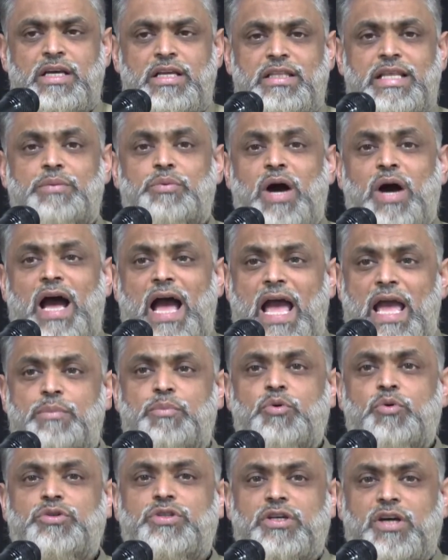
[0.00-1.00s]
They were
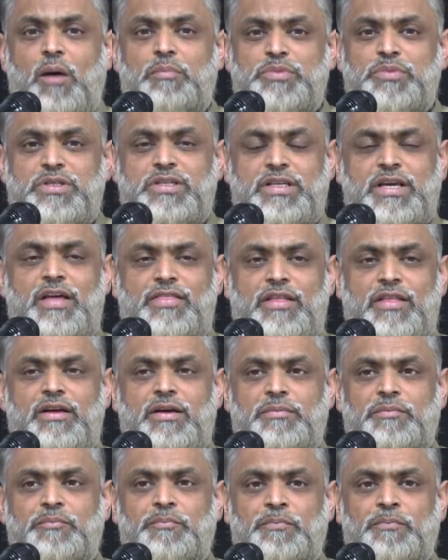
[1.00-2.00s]
able to come together
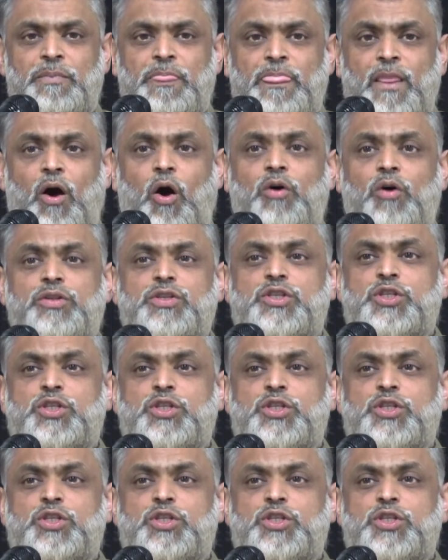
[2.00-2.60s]
on